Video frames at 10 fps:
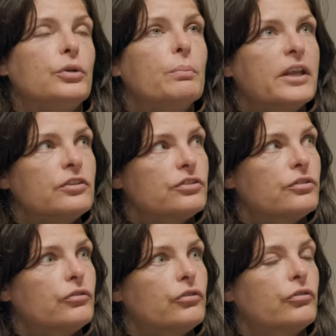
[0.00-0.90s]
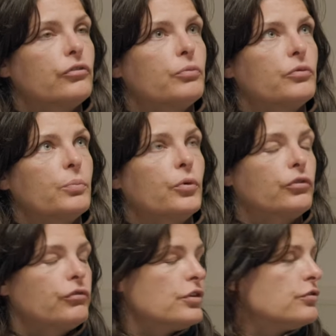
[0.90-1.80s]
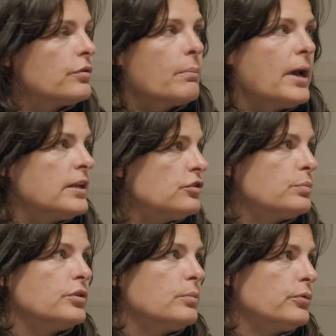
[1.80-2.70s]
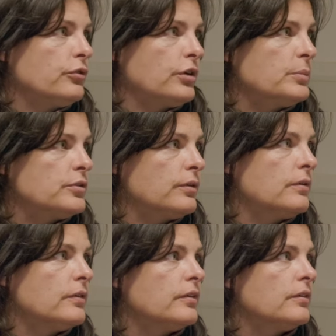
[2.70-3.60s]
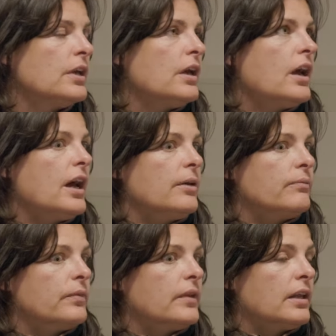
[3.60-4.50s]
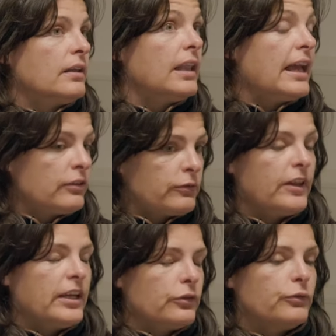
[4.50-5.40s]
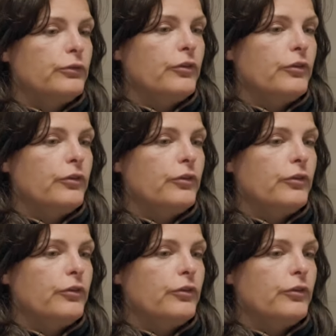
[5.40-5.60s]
you mentioned more stringent management prescriptions um, and less flex for